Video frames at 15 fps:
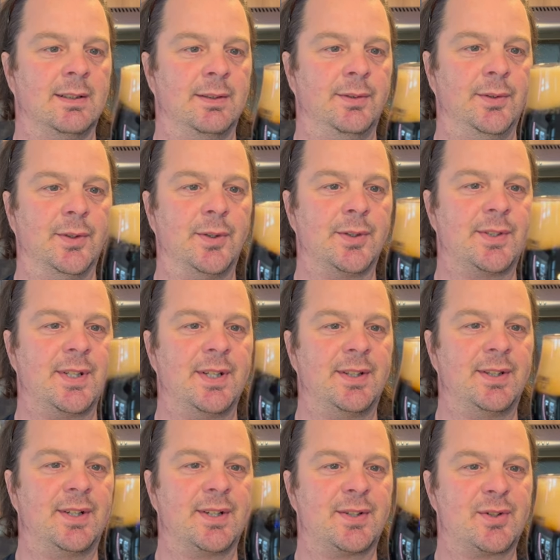Naughty and
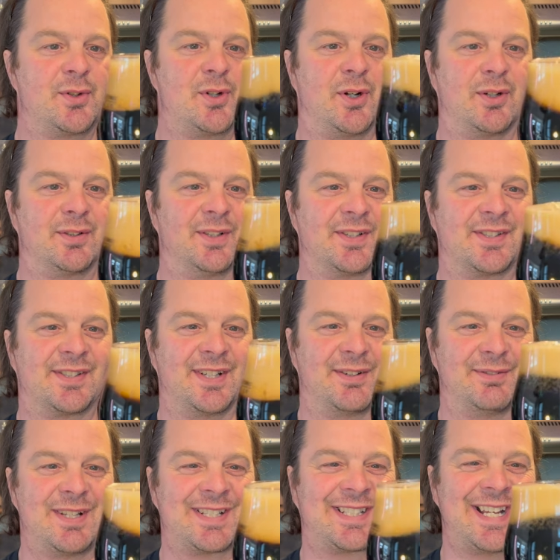nice chocolate
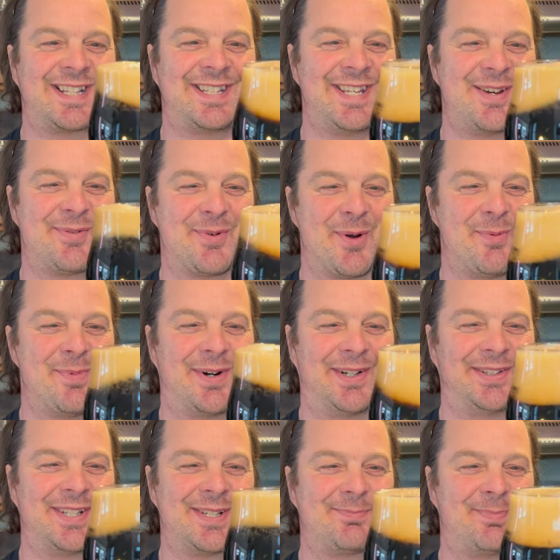stout. Let's get the aroma
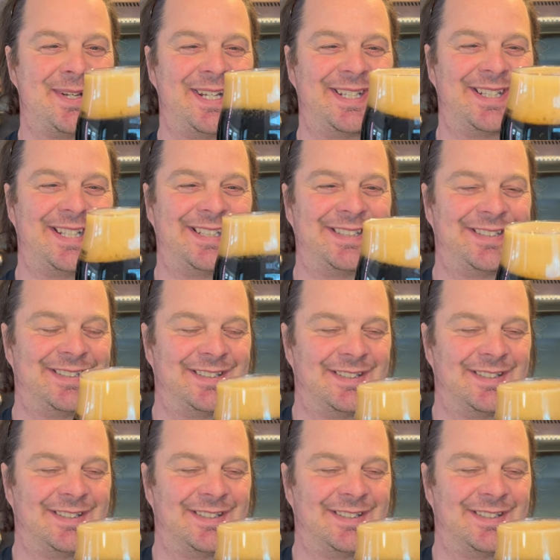on this beer then.